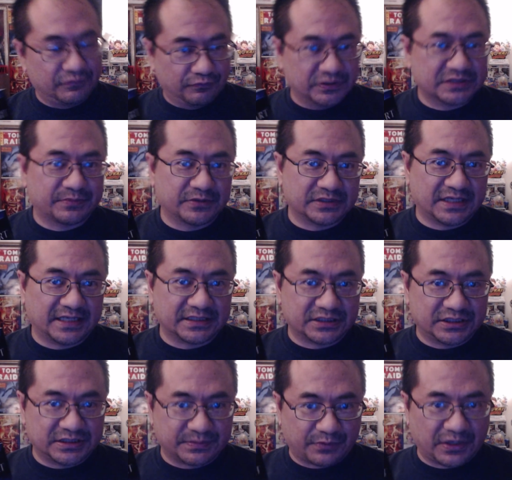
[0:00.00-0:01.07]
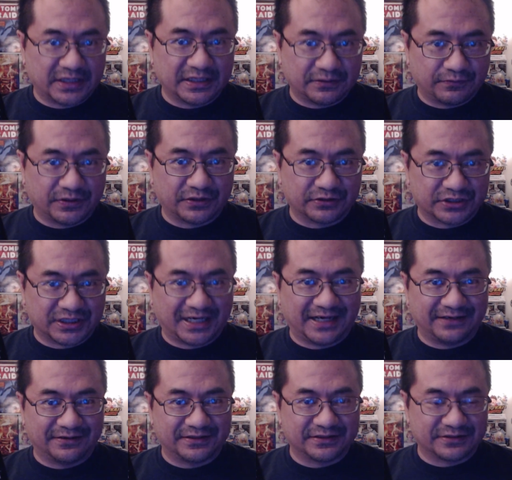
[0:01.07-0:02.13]
Whispers that she's pregnant with your
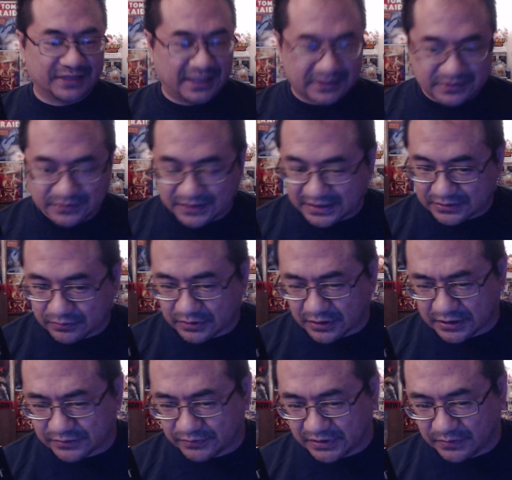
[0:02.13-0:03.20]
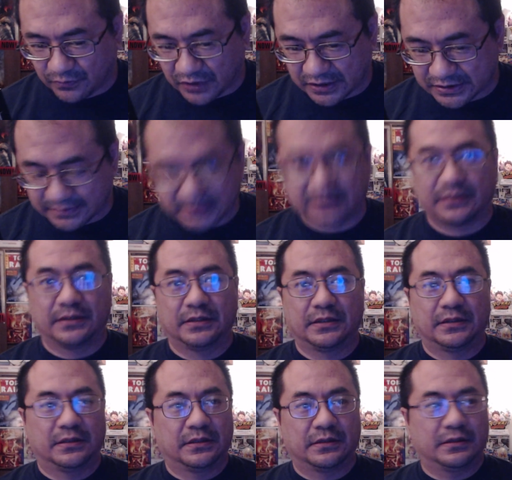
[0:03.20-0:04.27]
child. So that's what caused William Wallace to be like,
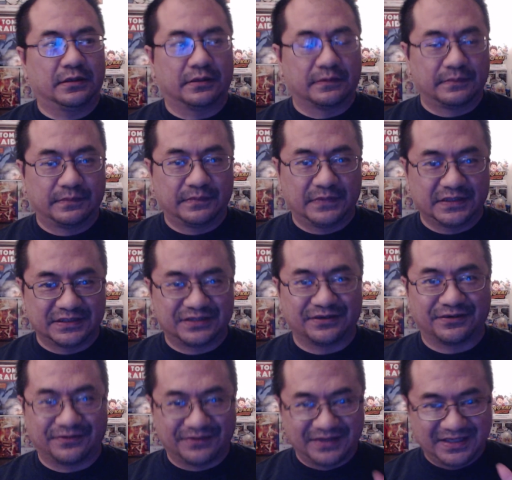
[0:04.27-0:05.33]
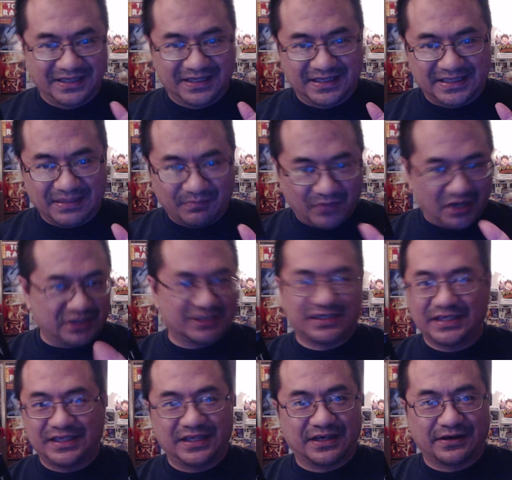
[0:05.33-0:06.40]
oh. So they march
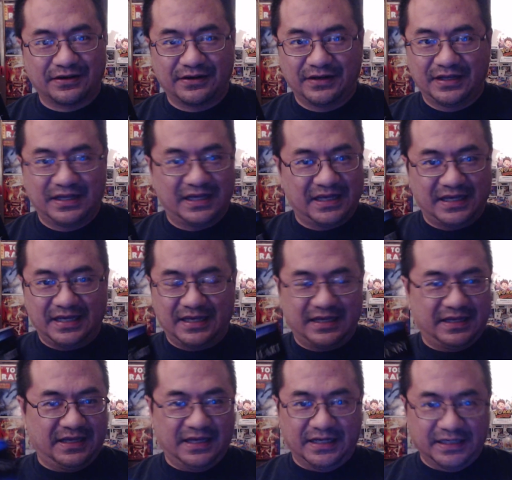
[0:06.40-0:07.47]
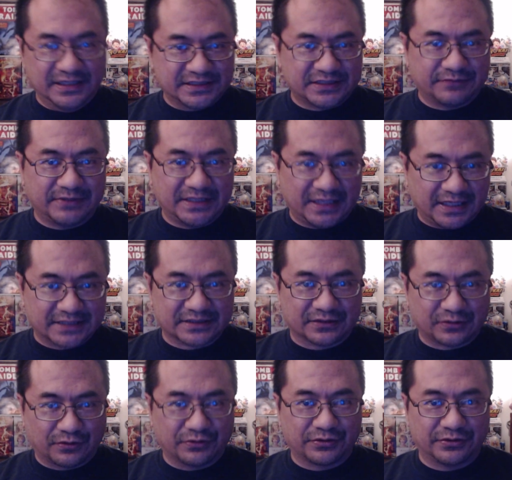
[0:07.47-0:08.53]
in there, and history takes a
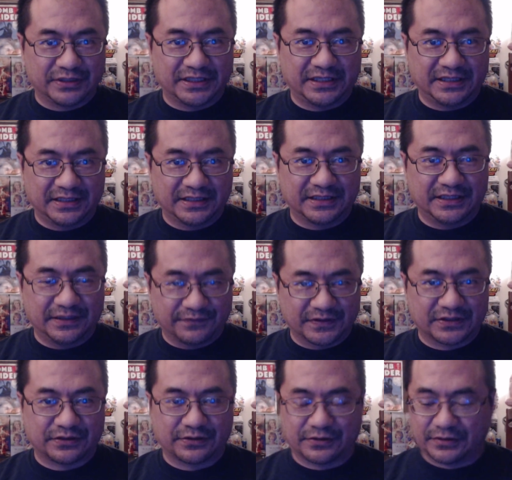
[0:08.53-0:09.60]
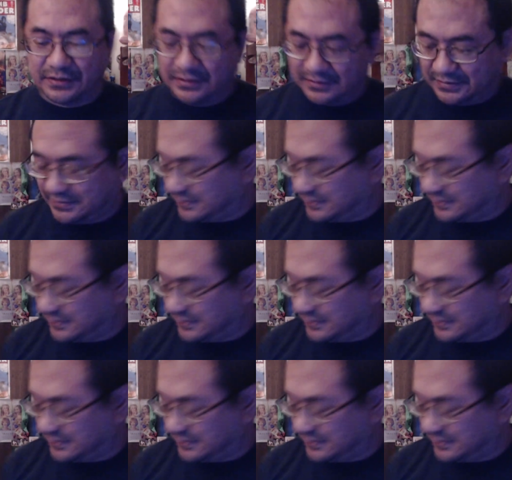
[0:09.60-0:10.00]
totally different turn.